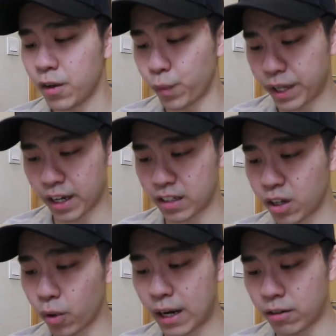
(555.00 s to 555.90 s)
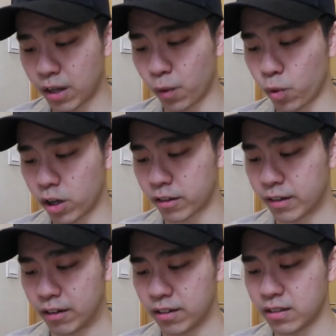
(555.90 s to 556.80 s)
we can actually go out and walk
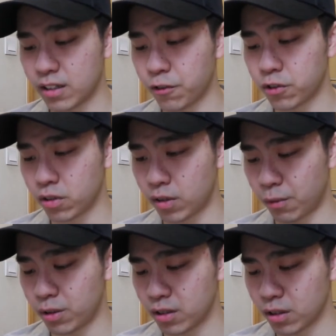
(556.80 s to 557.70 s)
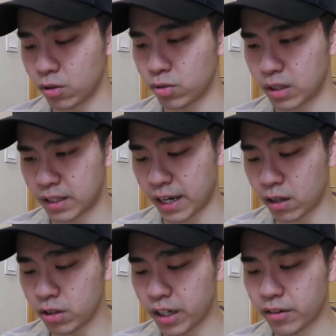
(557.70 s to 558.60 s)
around and stuff. So I wanted to go to the
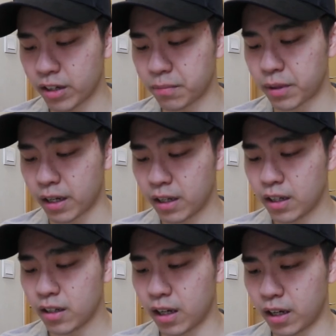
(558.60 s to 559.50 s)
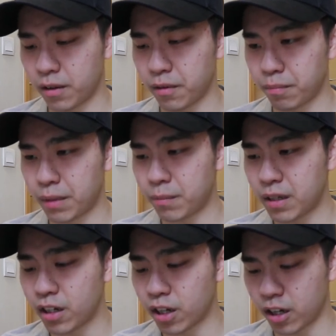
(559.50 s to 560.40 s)
town area, but uh,
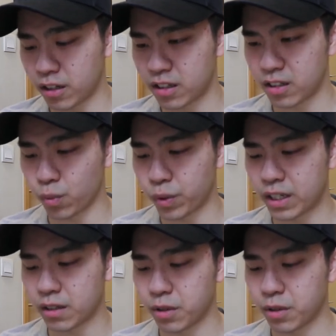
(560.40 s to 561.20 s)
maybe not this week